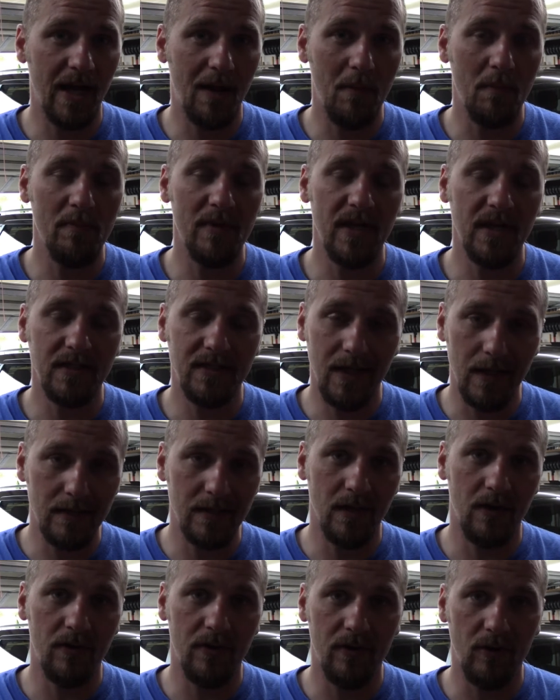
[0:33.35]
I'm going to be
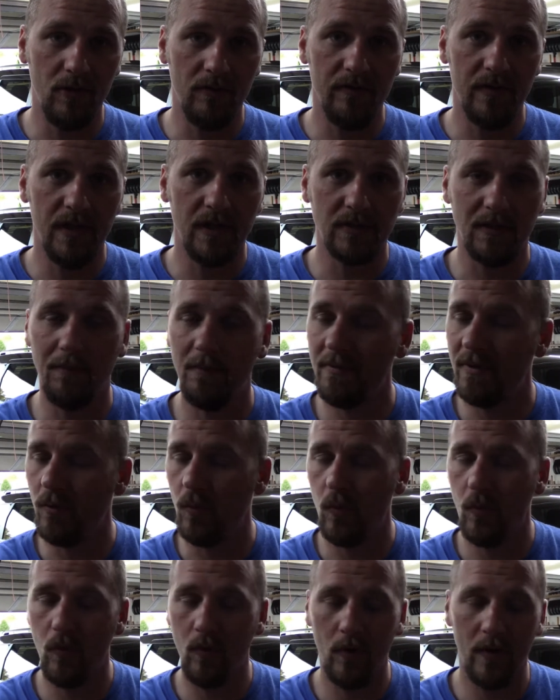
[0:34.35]
detailing an RV, so I'm going to be
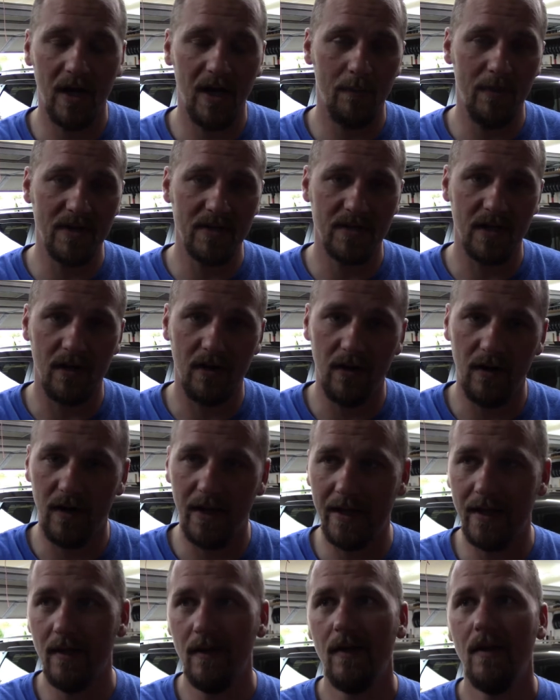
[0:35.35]
wore out by Saturday
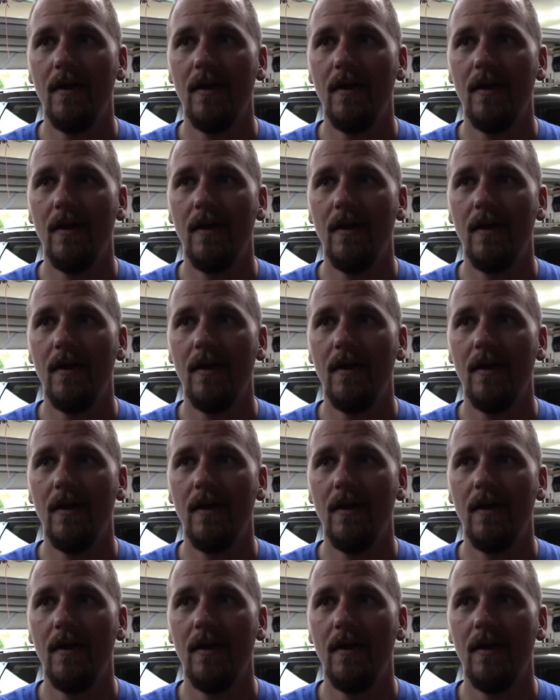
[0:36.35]
night,